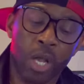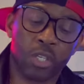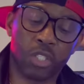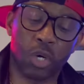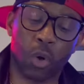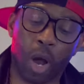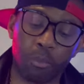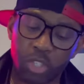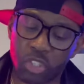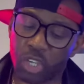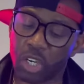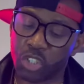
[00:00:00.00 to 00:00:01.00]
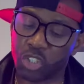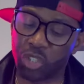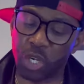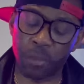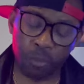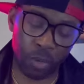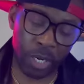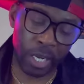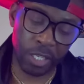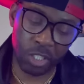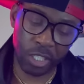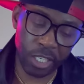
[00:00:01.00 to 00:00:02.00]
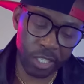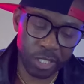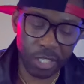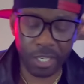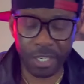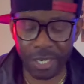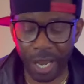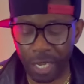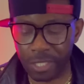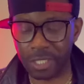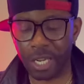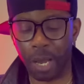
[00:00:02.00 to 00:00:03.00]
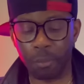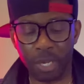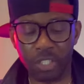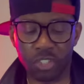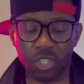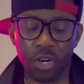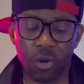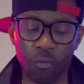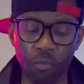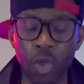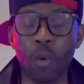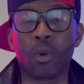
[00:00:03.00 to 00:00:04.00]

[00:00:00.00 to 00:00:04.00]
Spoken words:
So I'm just going to jump right into this nonstop. Let's go.